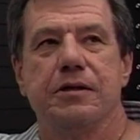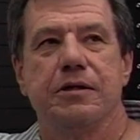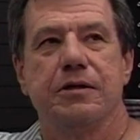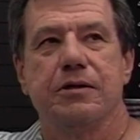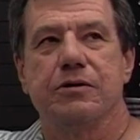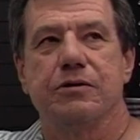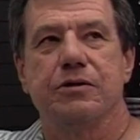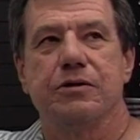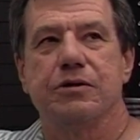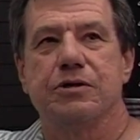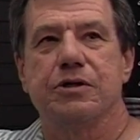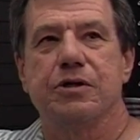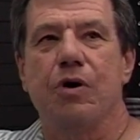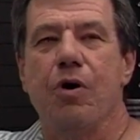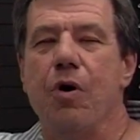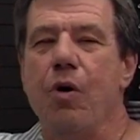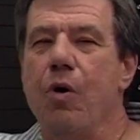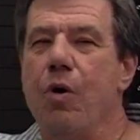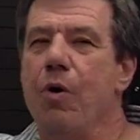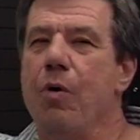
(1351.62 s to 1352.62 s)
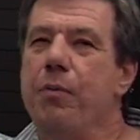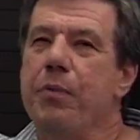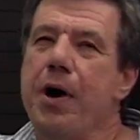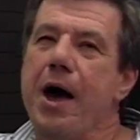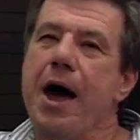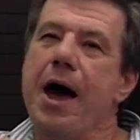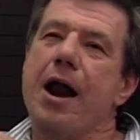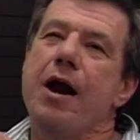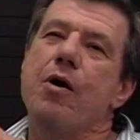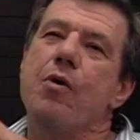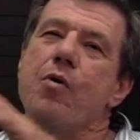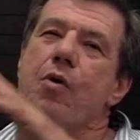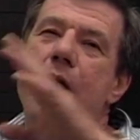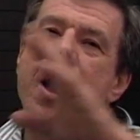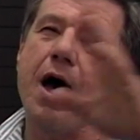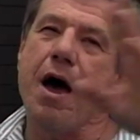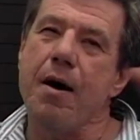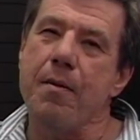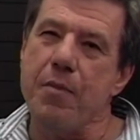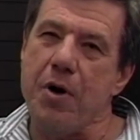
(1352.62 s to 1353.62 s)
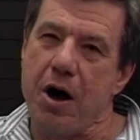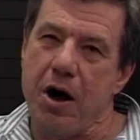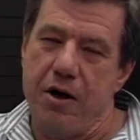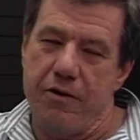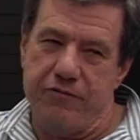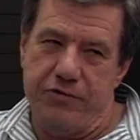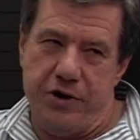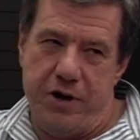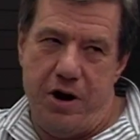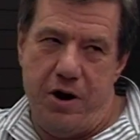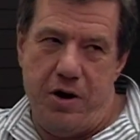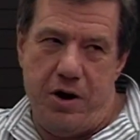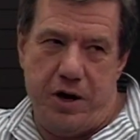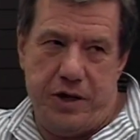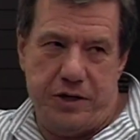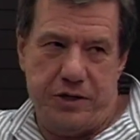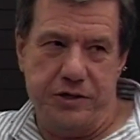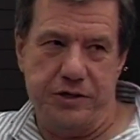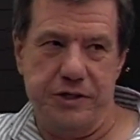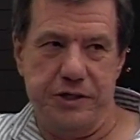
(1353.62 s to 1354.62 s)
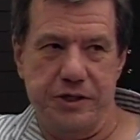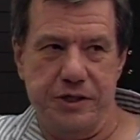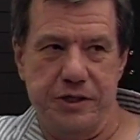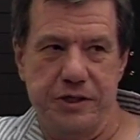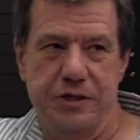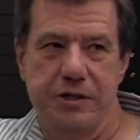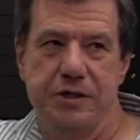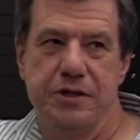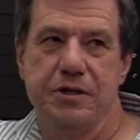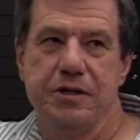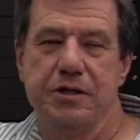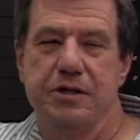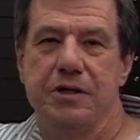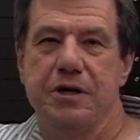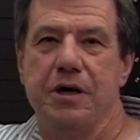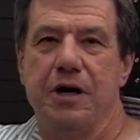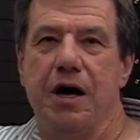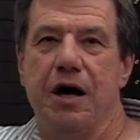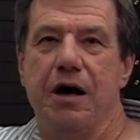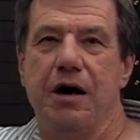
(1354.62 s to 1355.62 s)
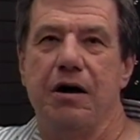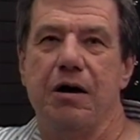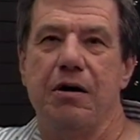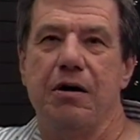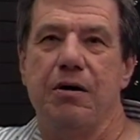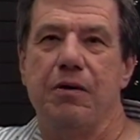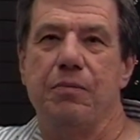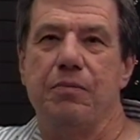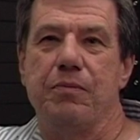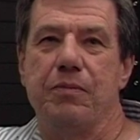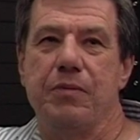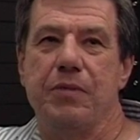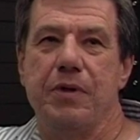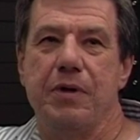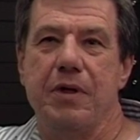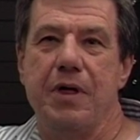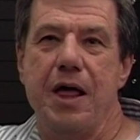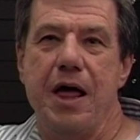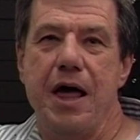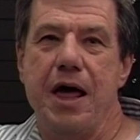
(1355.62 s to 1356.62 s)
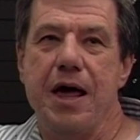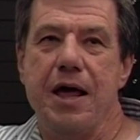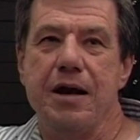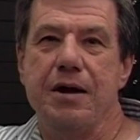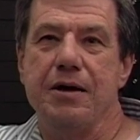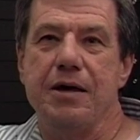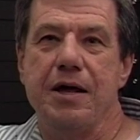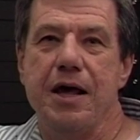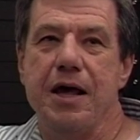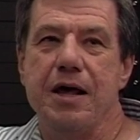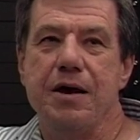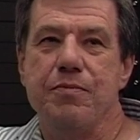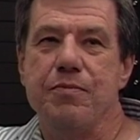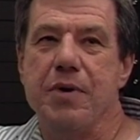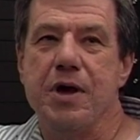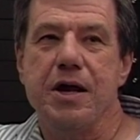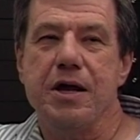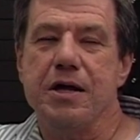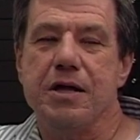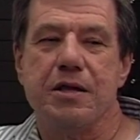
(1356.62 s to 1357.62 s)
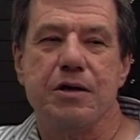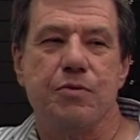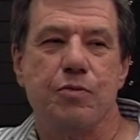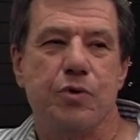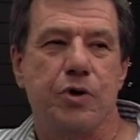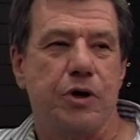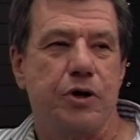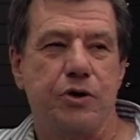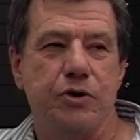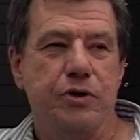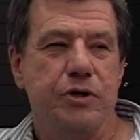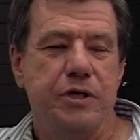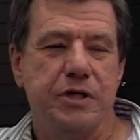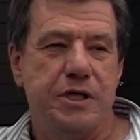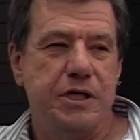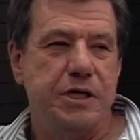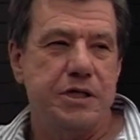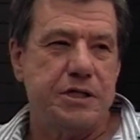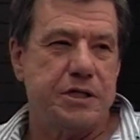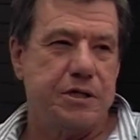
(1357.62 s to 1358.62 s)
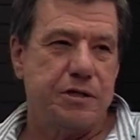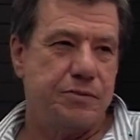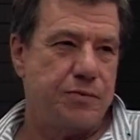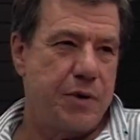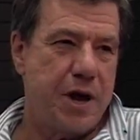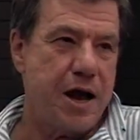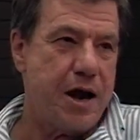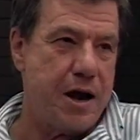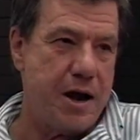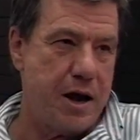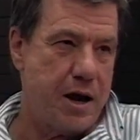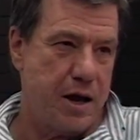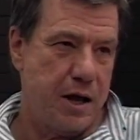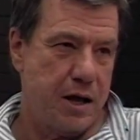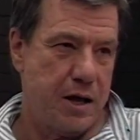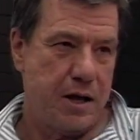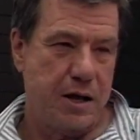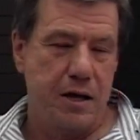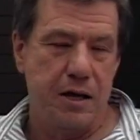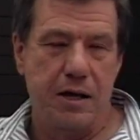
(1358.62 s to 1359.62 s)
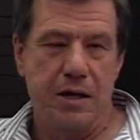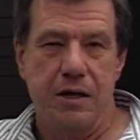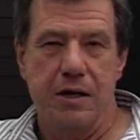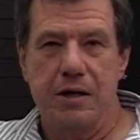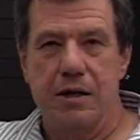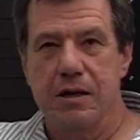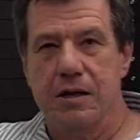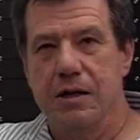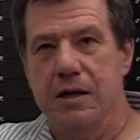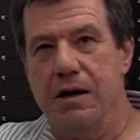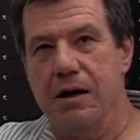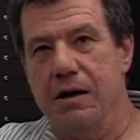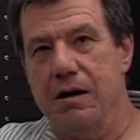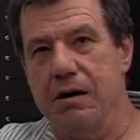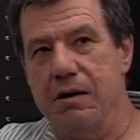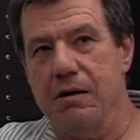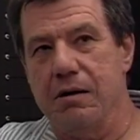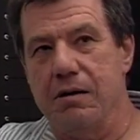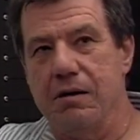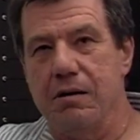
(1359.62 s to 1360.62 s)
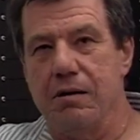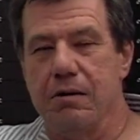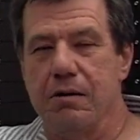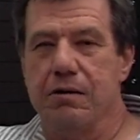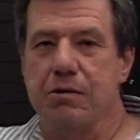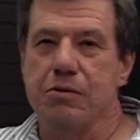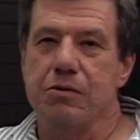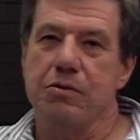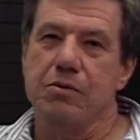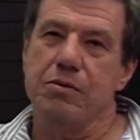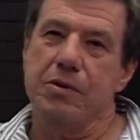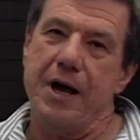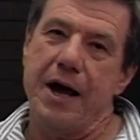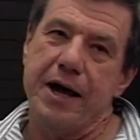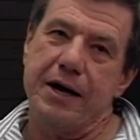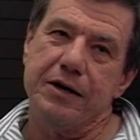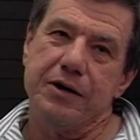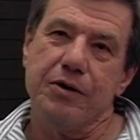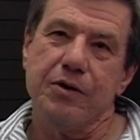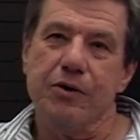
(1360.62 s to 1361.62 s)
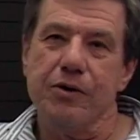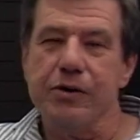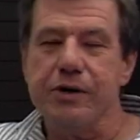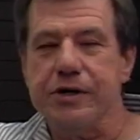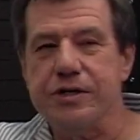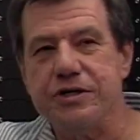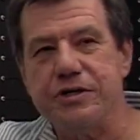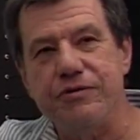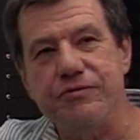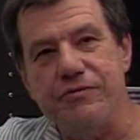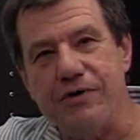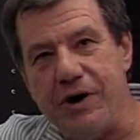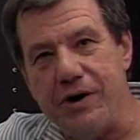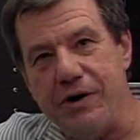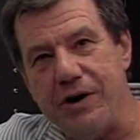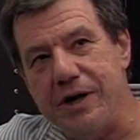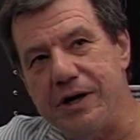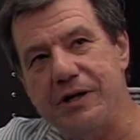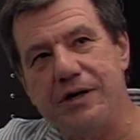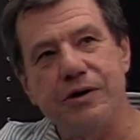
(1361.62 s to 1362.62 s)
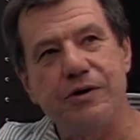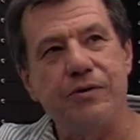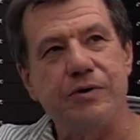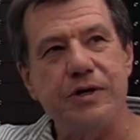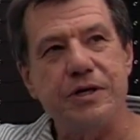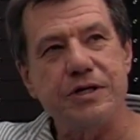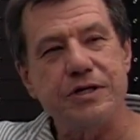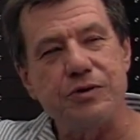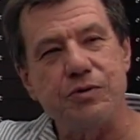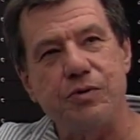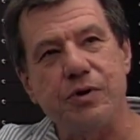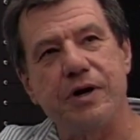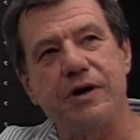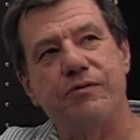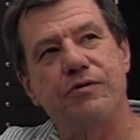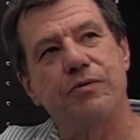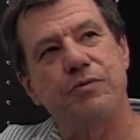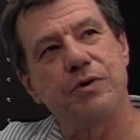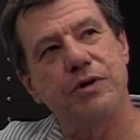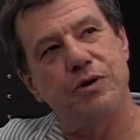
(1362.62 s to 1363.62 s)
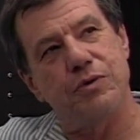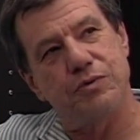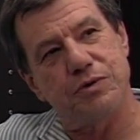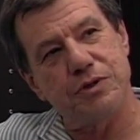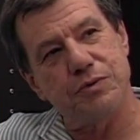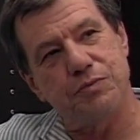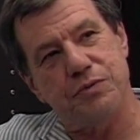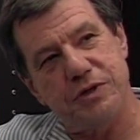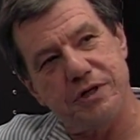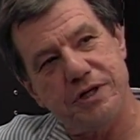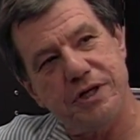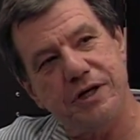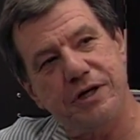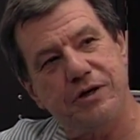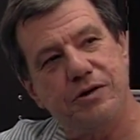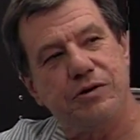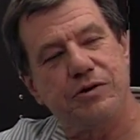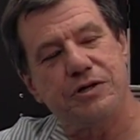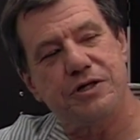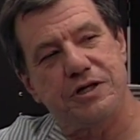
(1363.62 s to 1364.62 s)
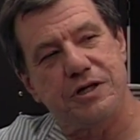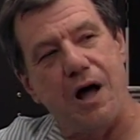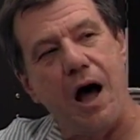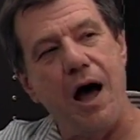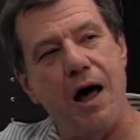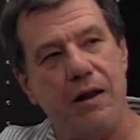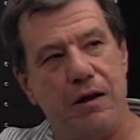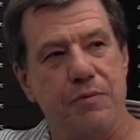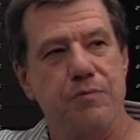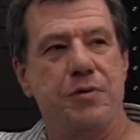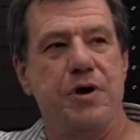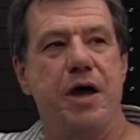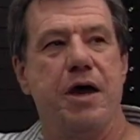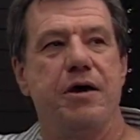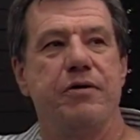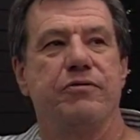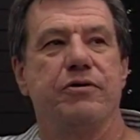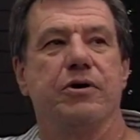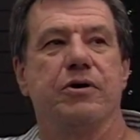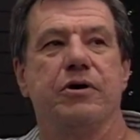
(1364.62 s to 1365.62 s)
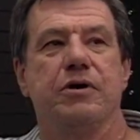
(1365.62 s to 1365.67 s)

There was a whole panorama of characters. And many of them were good, decent men who had courage in varying degrees or whatever, but there was a particular style of behavior,